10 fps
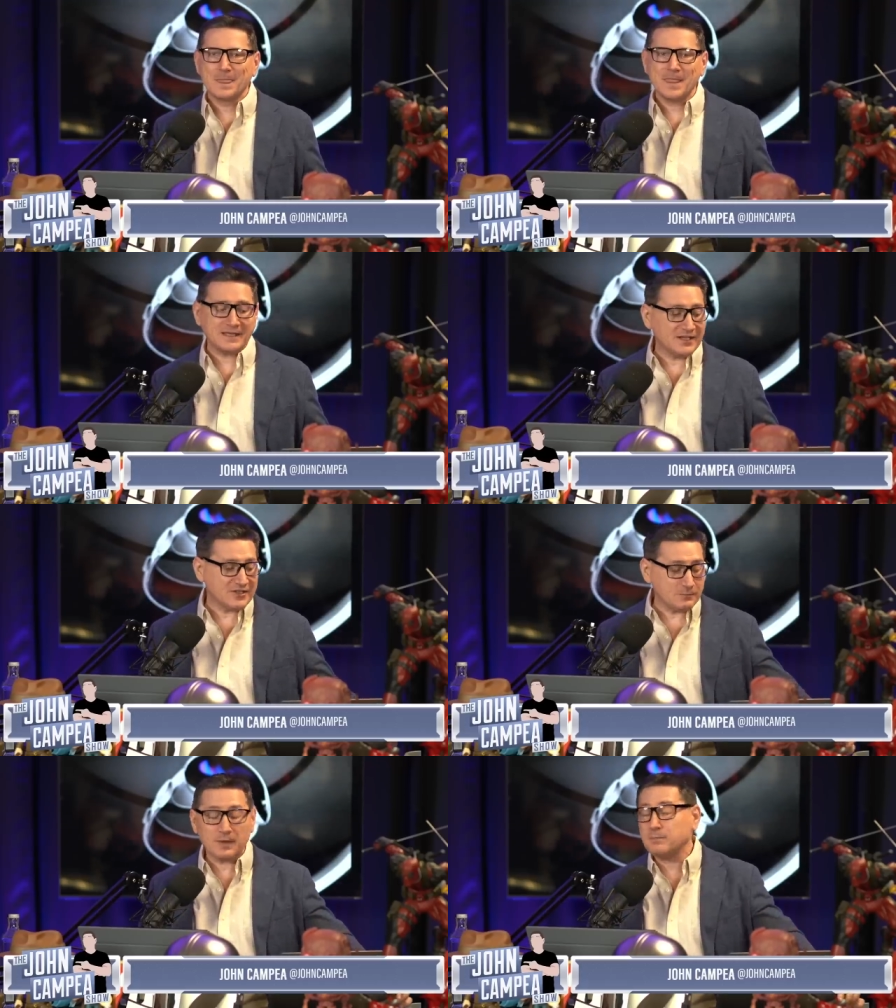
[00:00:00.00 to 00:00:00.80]
That does
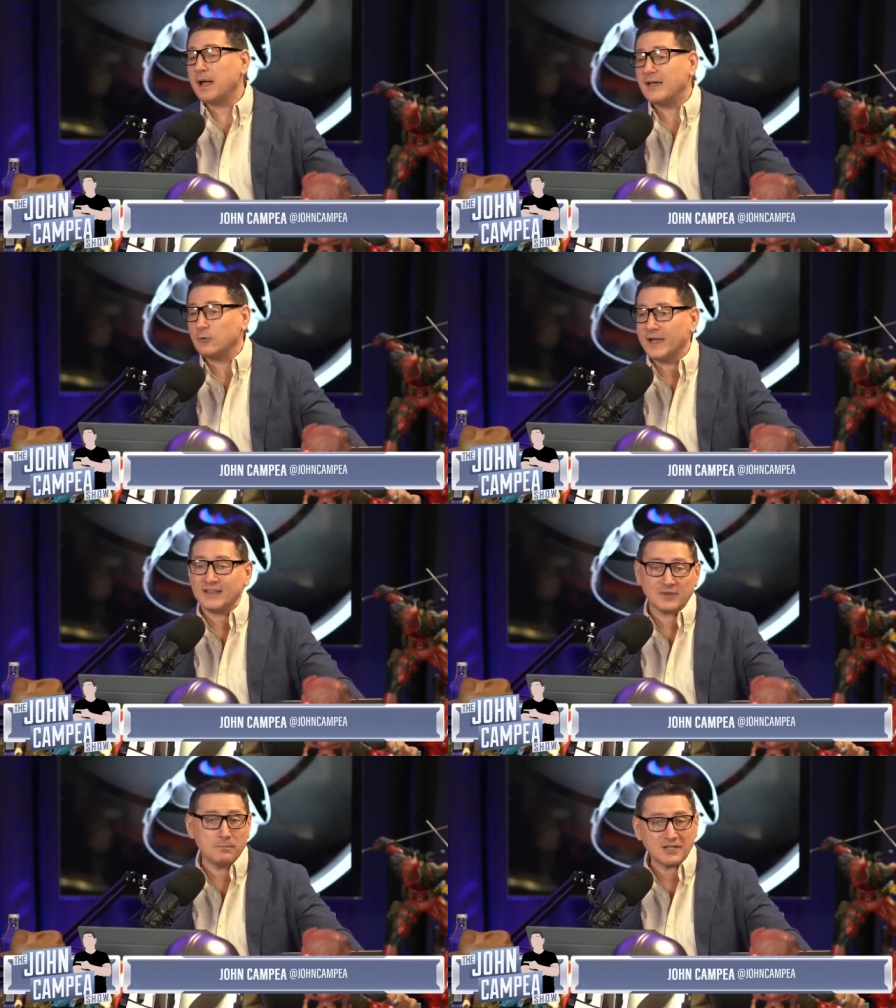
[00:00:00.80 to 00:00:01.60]
it, but by the way,
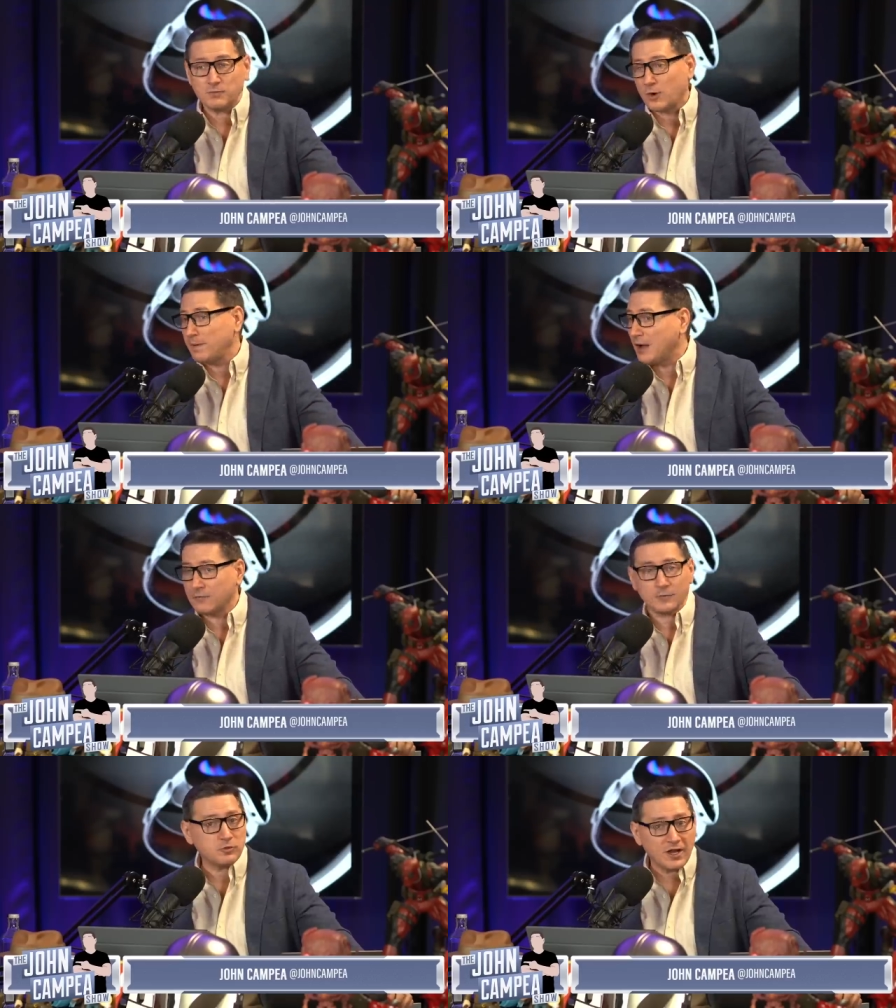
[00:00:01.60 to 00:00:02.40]
has a much more
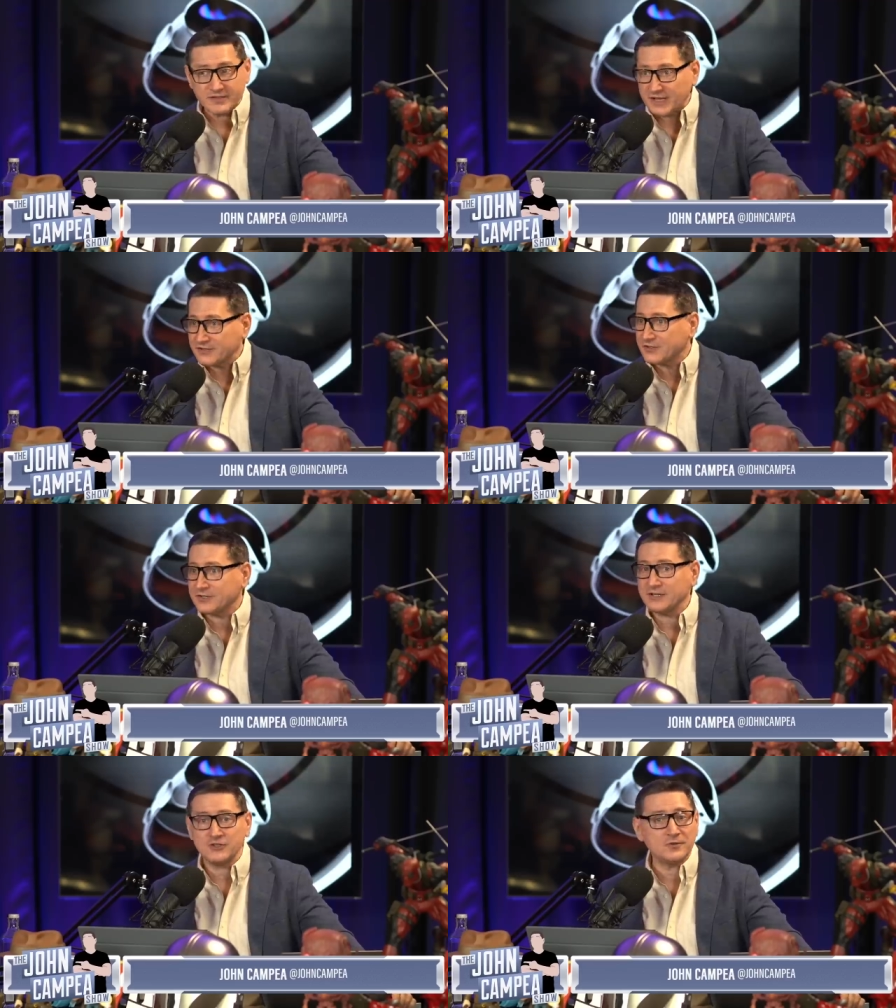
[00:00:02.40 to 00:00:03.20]
powerful processor,
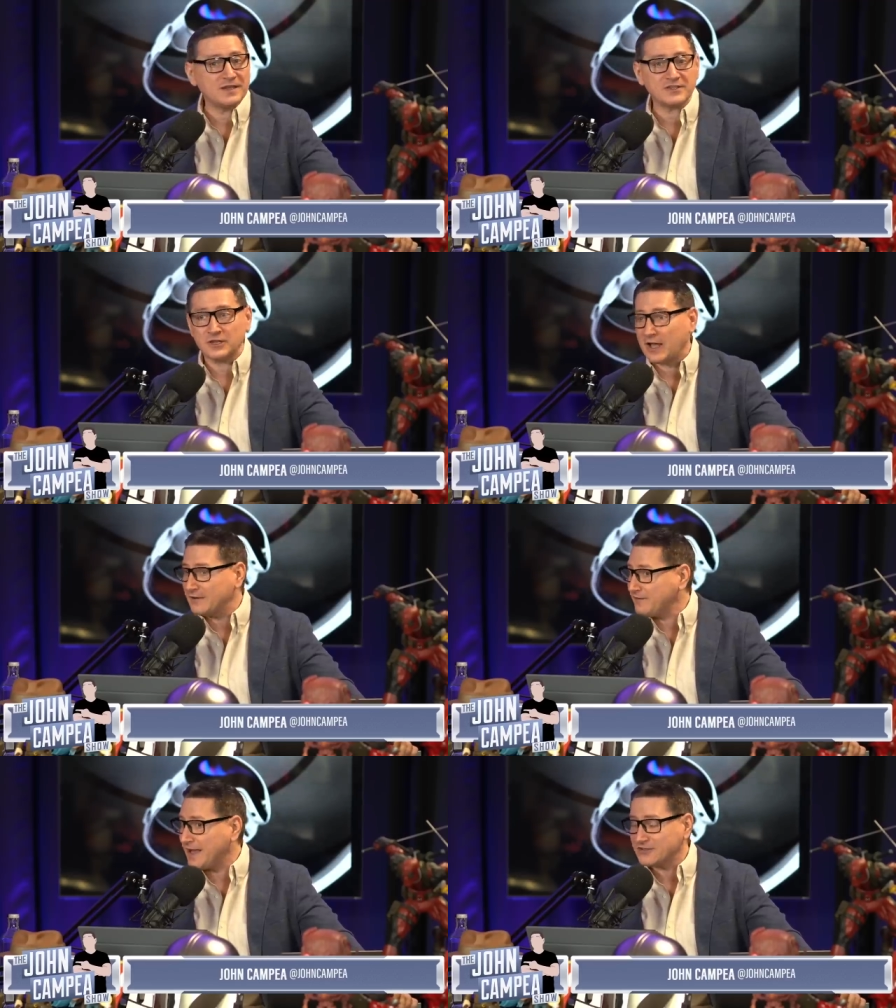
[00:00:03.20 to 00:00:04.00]
can do things a lot
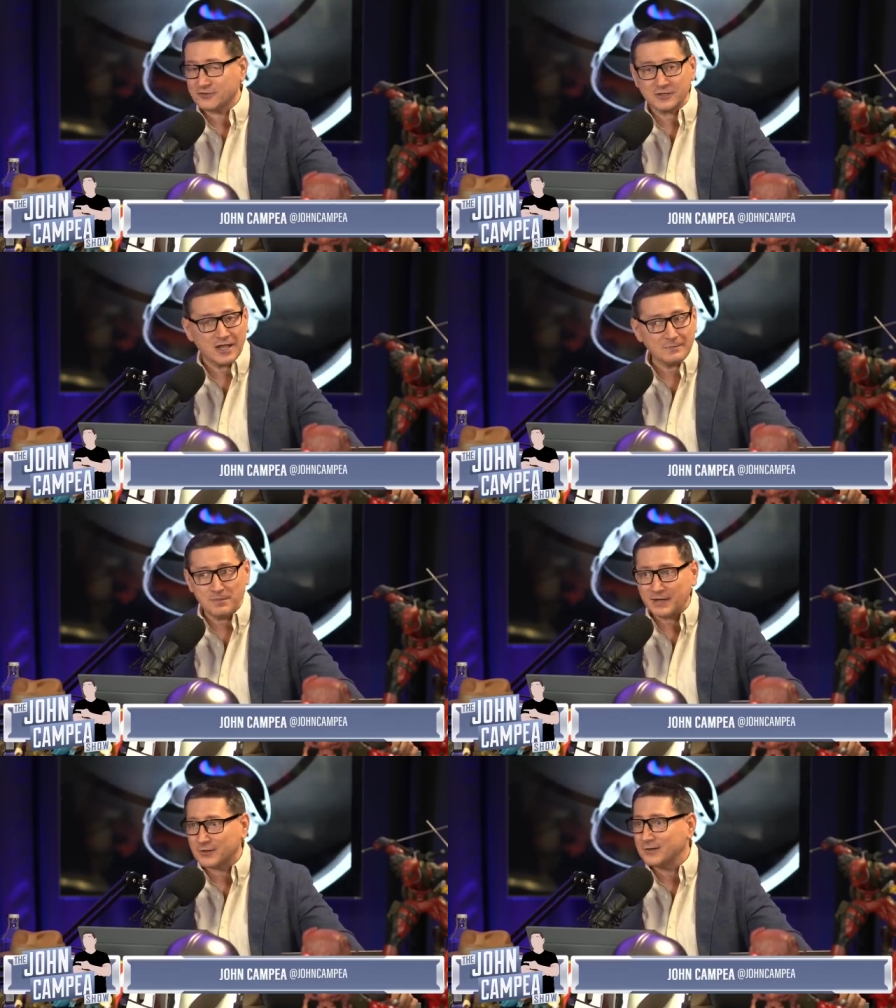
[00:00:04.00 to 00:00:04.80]
faster and a lot
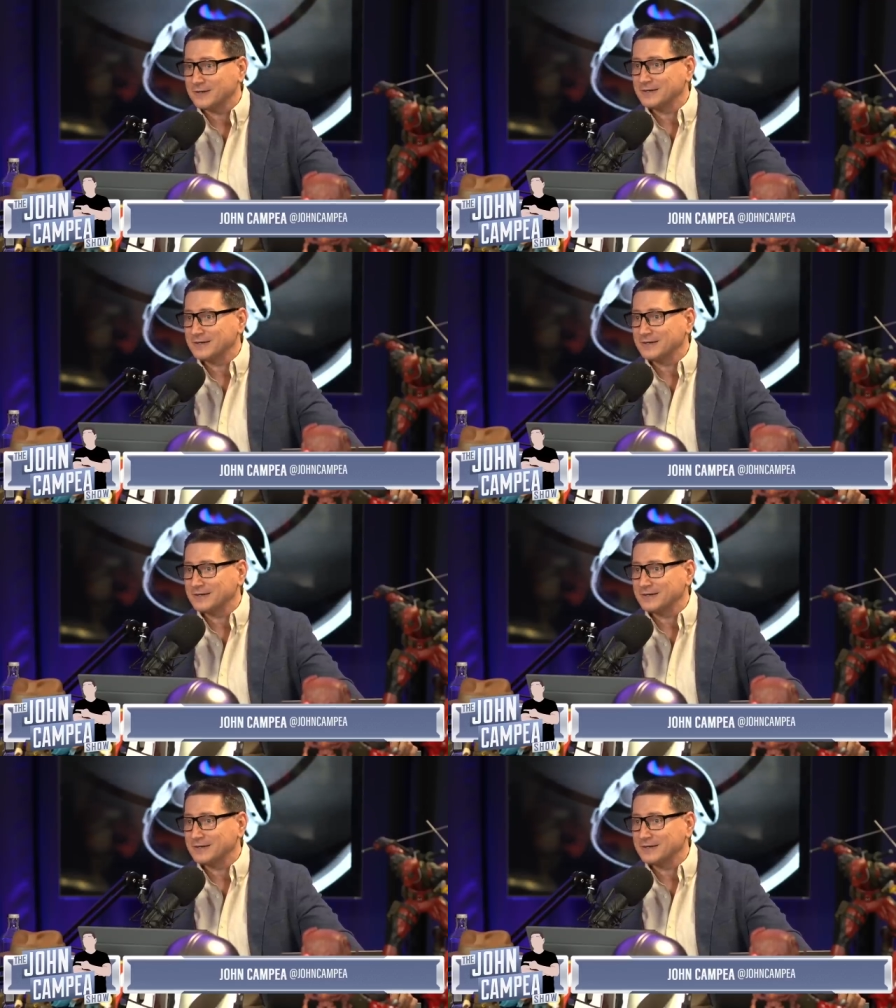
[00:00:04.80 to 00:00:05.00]
better.